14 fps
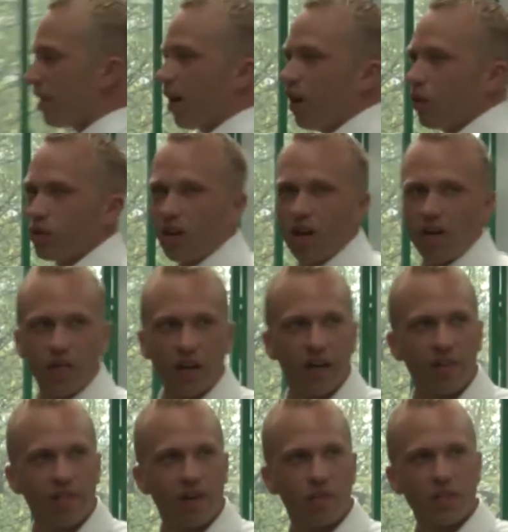it the whole time,
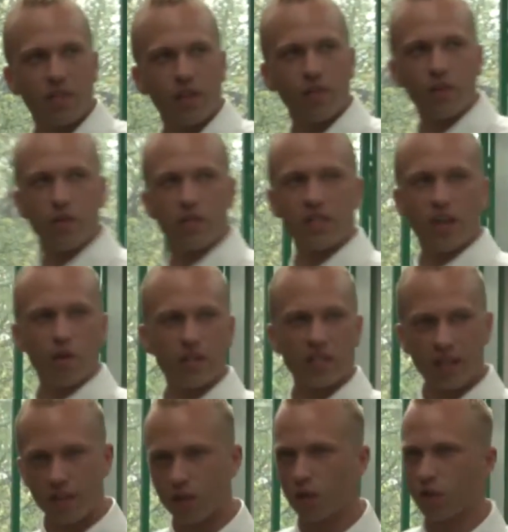really. I find myself using it. I always
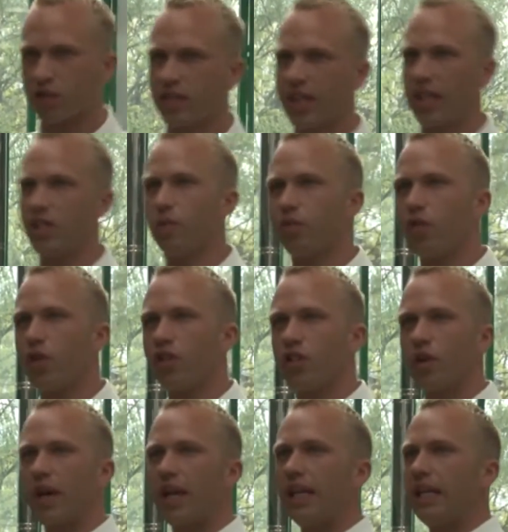get the dog's attention. Before I
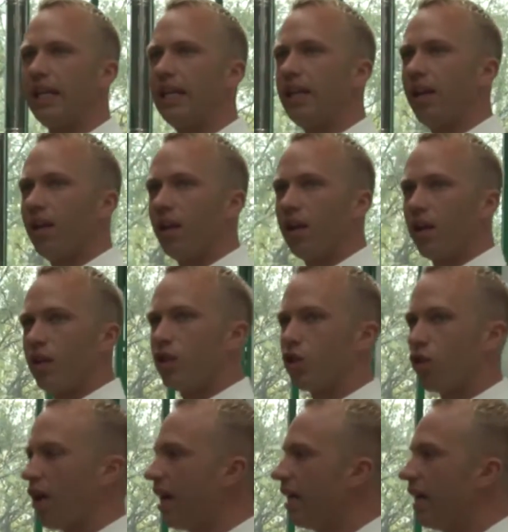do any
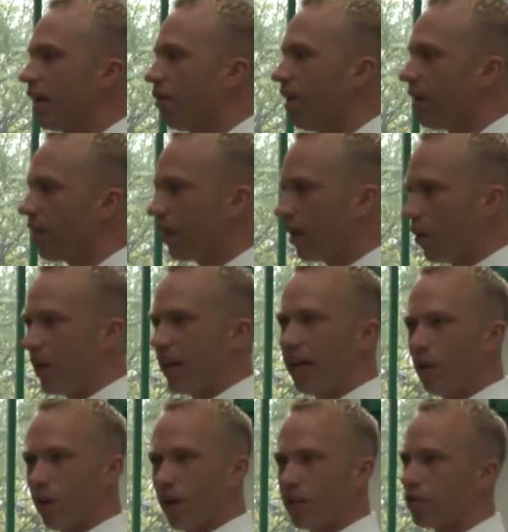training or anything, you know,
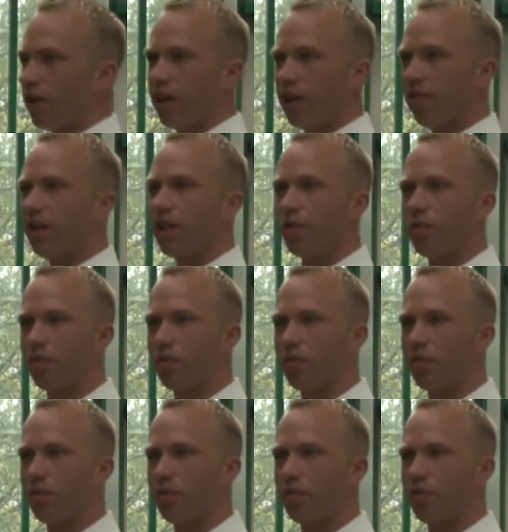heel work training or anything